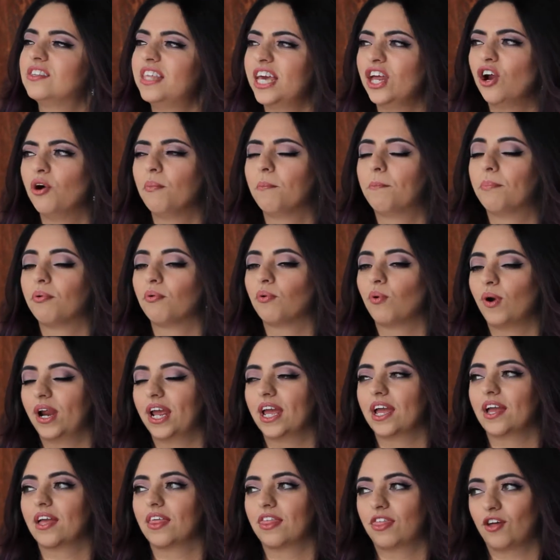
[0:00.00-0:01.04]
They don't
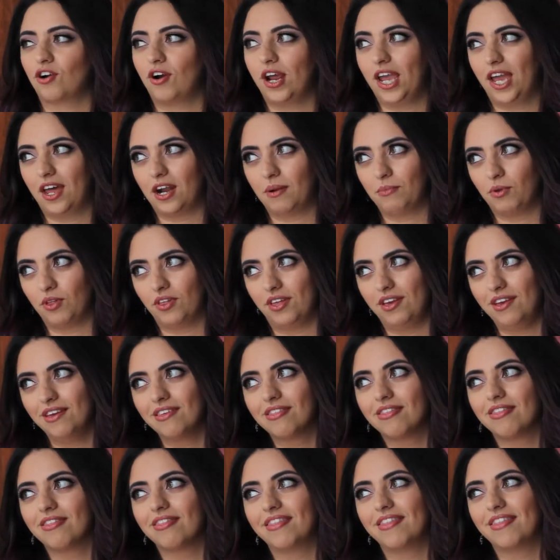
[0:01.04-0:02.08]
bring their animal
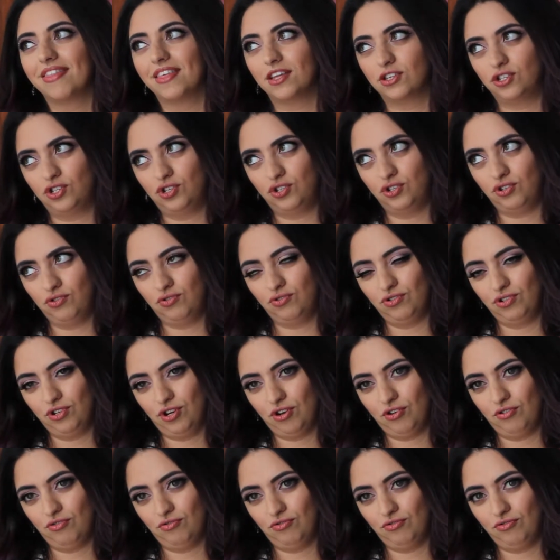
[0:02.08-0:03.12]
in the
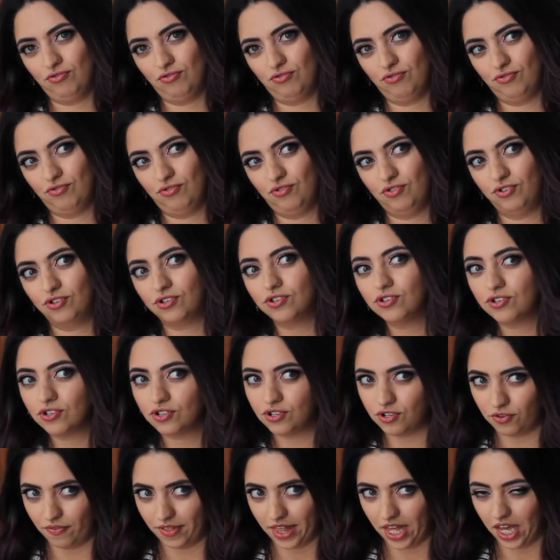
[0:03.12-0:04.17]
studio,
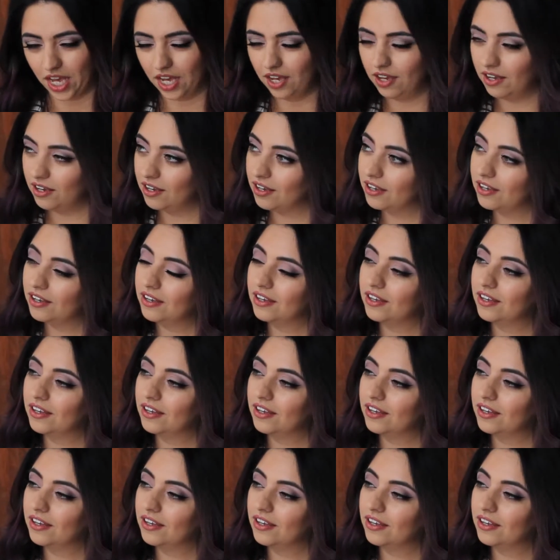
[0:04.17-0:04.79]
do they?